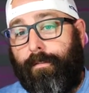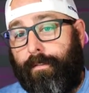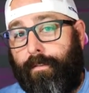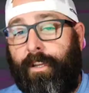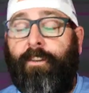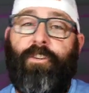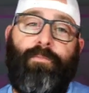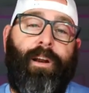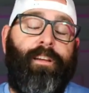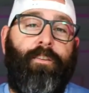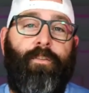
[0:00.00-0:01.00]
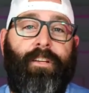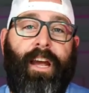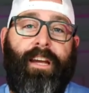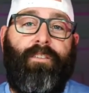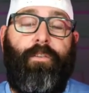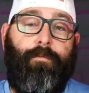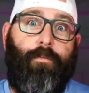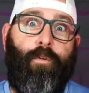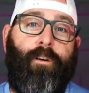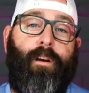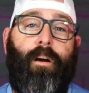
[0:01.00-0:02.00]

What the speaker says: lender's probably going to ask you for